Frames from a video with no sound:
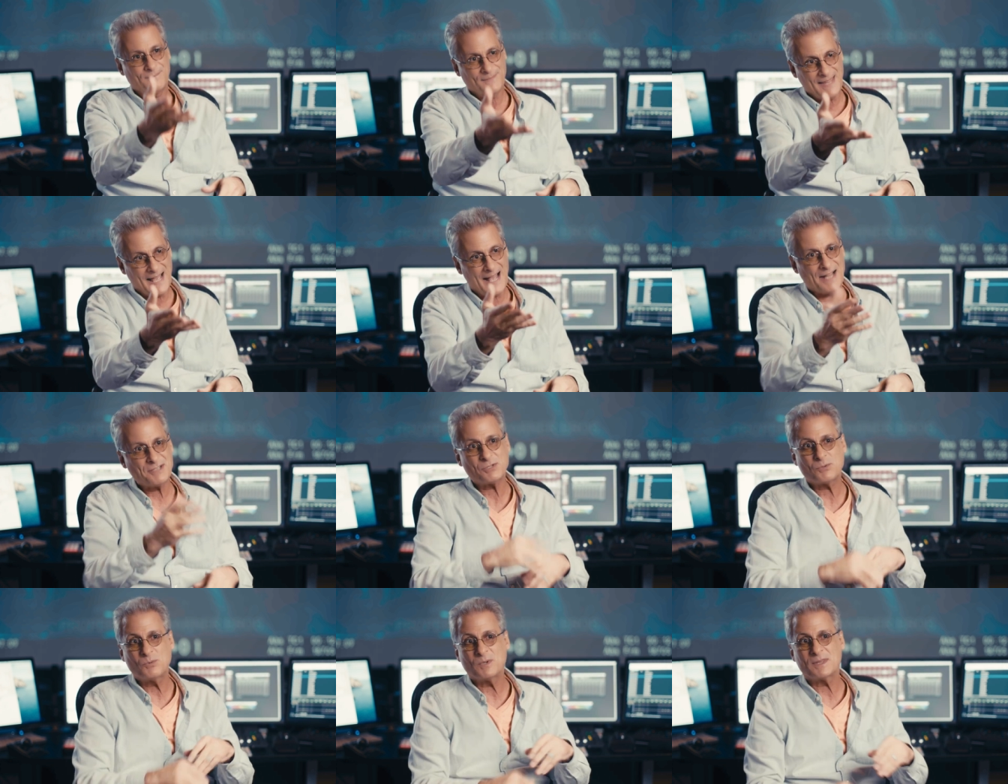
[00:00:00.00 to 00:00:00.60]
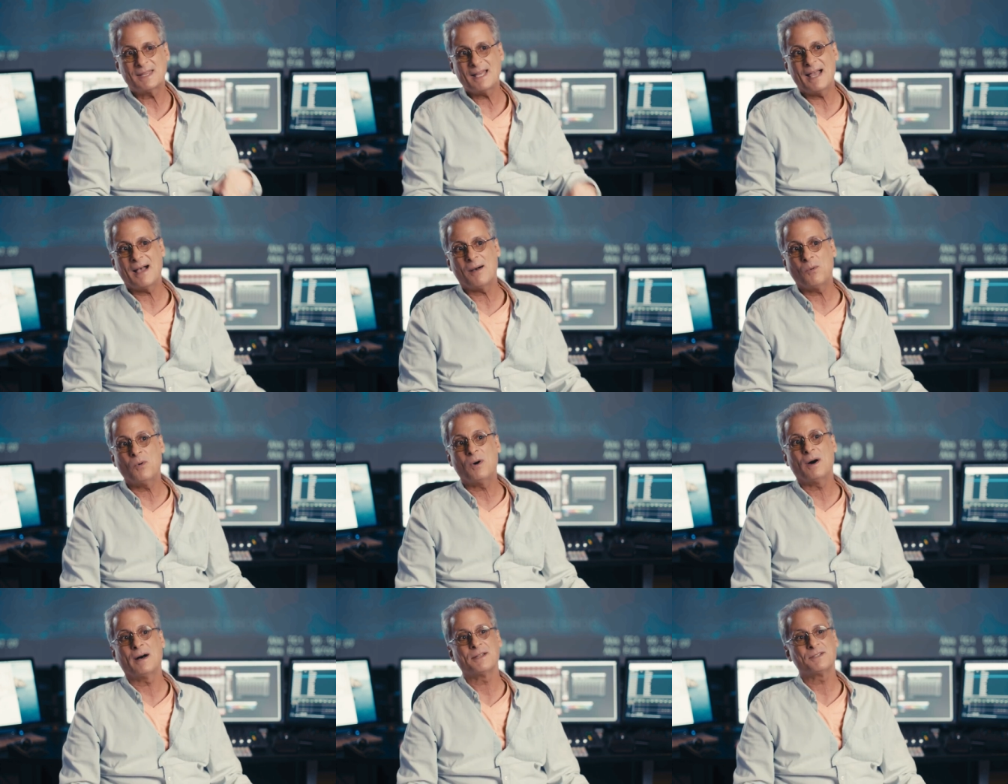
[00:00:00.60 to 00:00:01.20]
That's what that
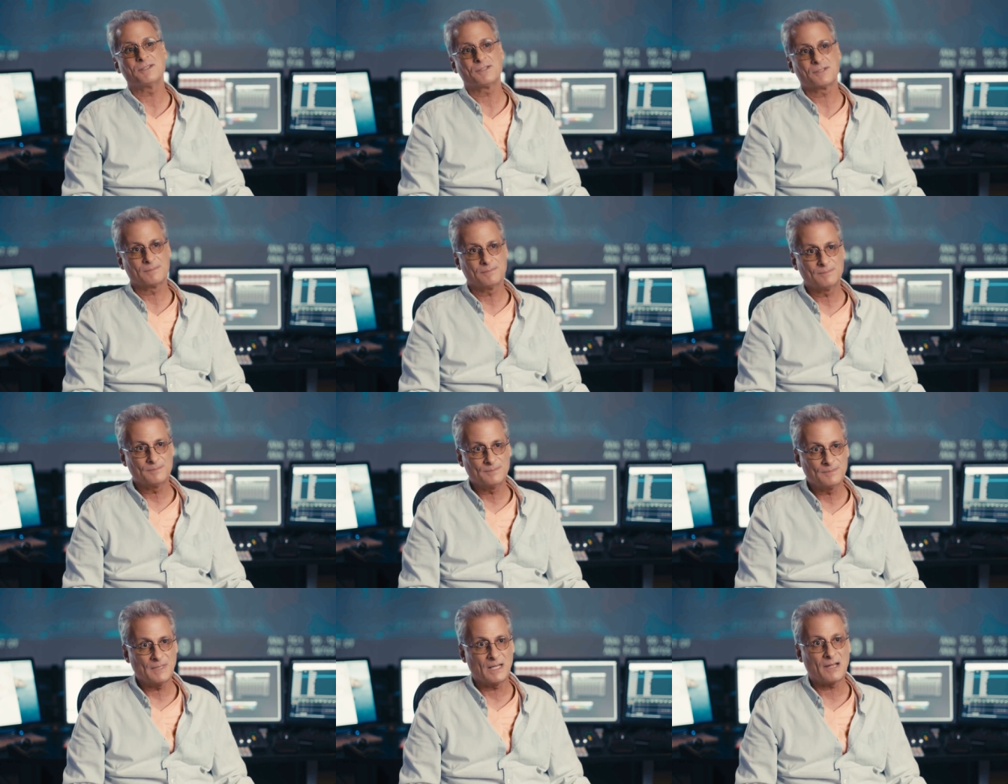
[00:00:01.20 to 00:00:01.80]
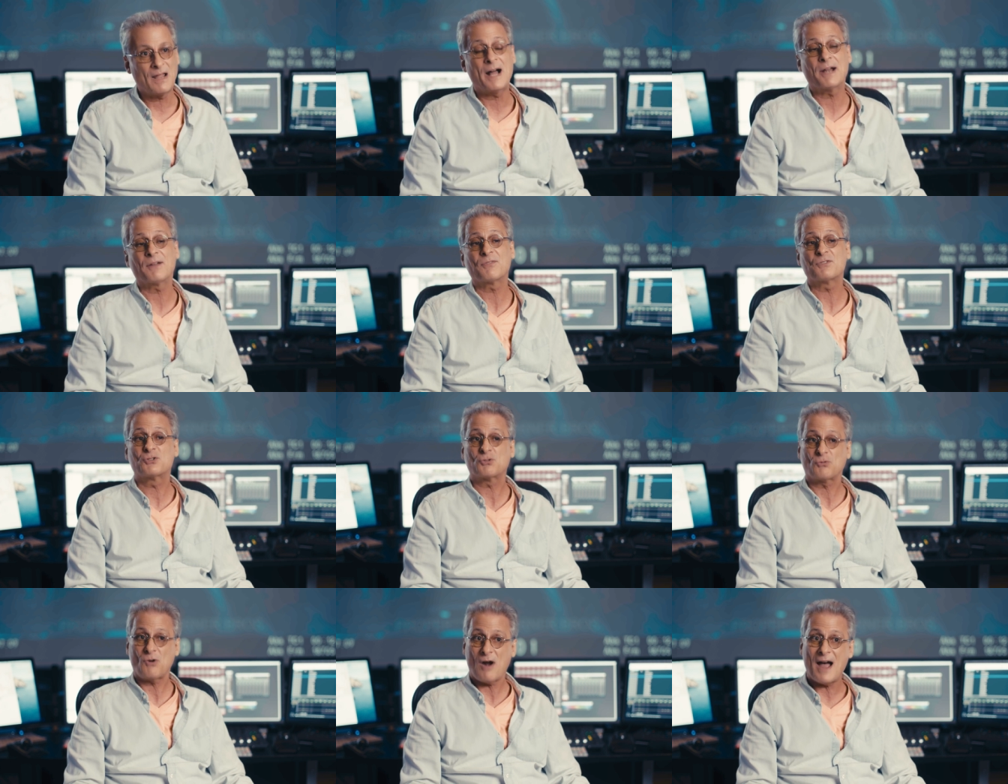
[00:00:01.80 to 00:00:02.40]
was. A lot of
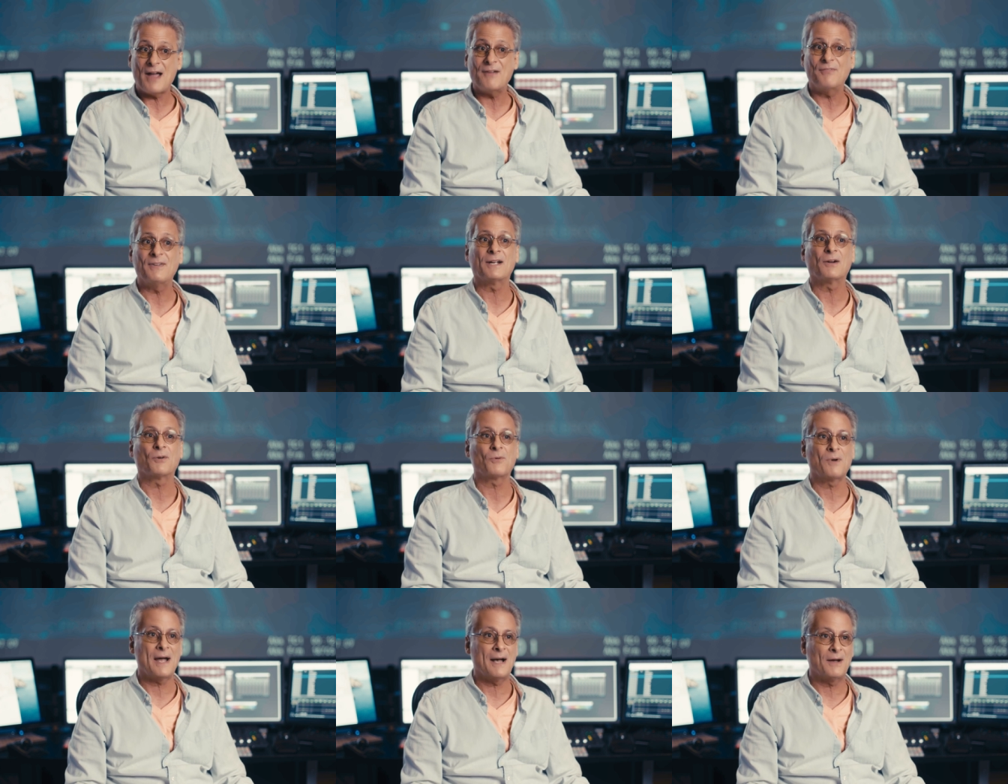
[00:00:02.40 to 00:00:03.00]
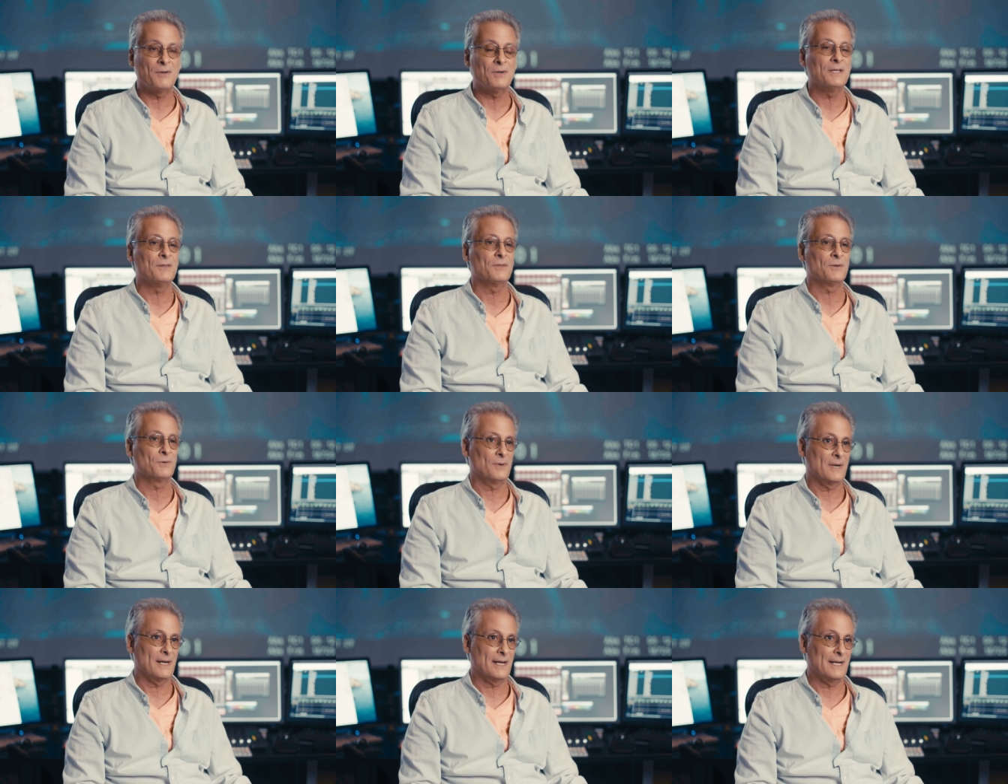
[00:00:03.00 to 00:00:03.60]
driving around in
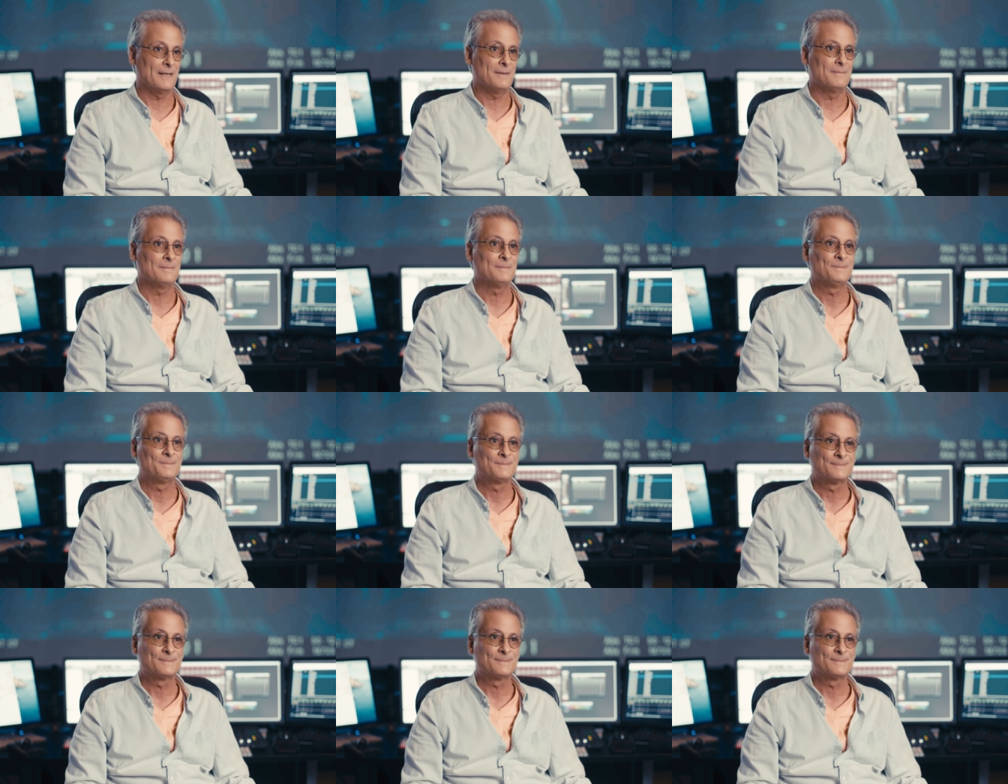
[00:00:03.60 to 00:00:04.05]
the rain.